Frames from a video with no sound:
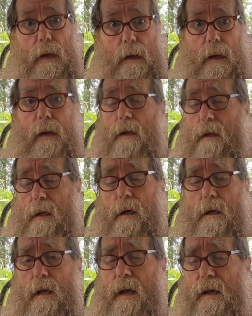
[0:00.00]
And it
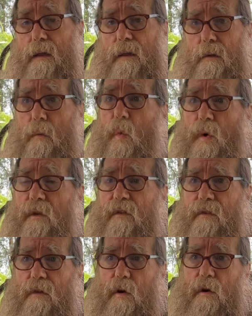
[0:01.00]
looked like the wood
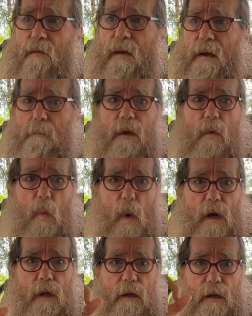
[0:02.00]
stove had been
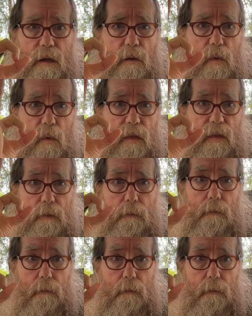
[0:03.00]
welded with a